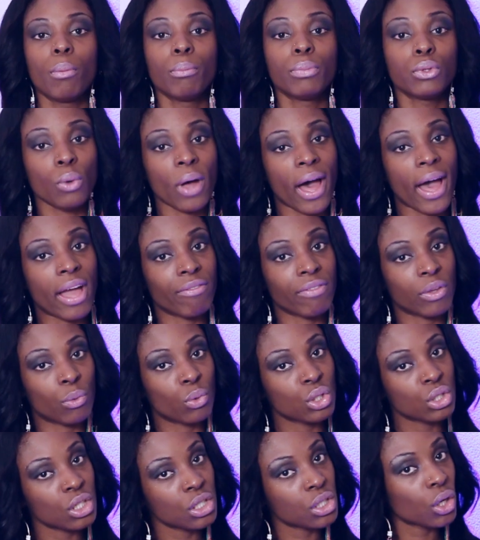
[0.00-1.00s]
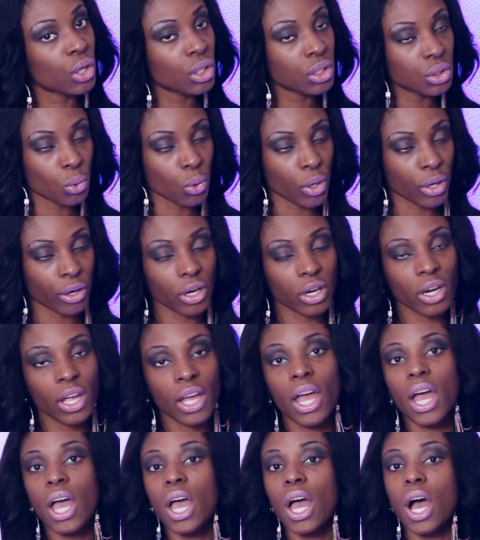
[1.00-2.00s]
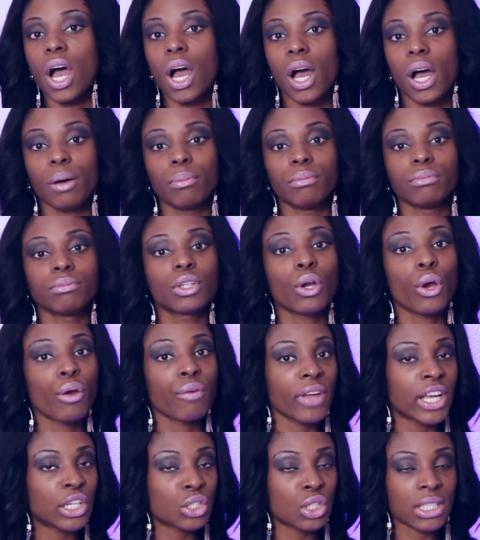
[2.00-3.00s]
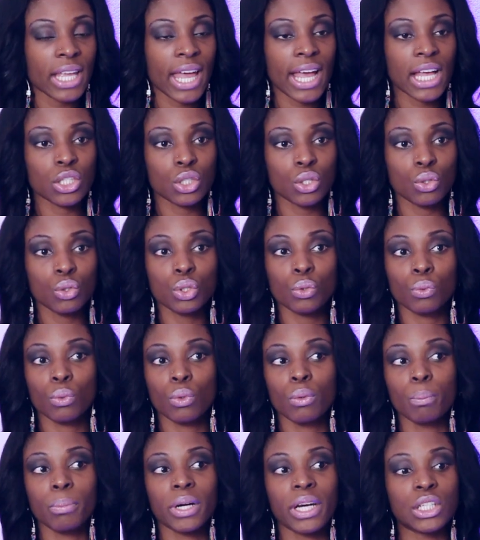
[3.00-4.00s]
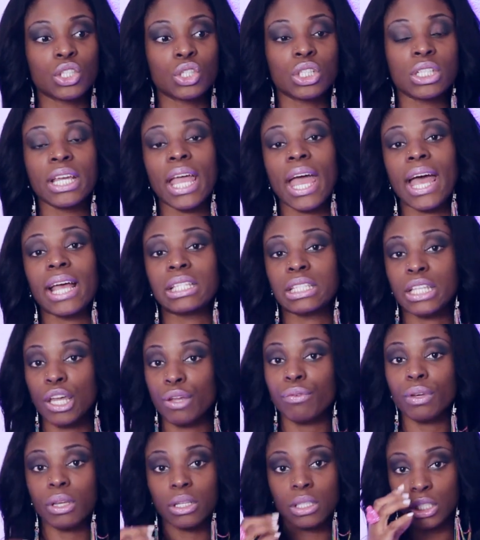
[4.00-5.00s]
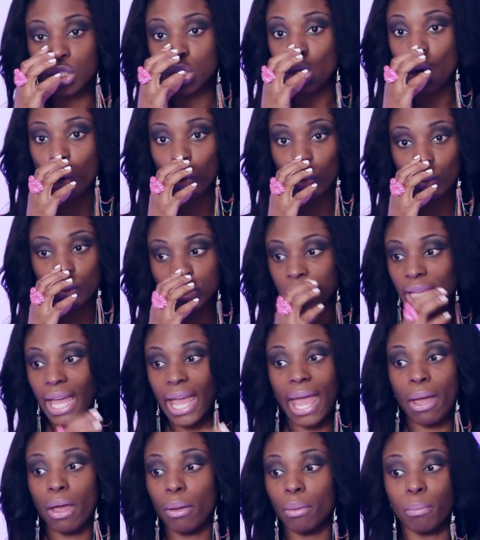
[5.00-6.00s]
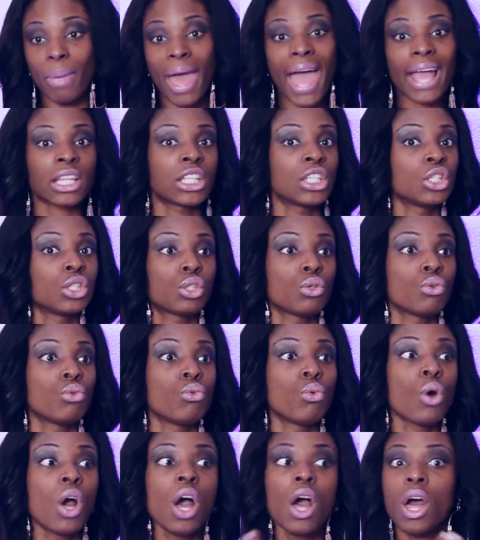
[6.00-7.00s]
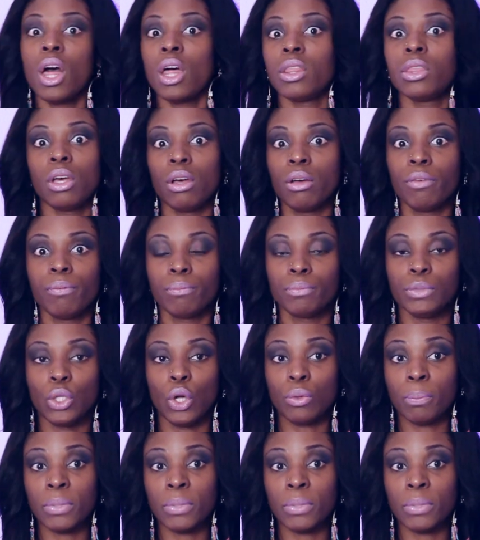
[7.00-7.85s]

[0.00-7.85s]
Blue Ivy, which is her daughter. Curvaceous as usual, but she has definitely toned back into the, you know,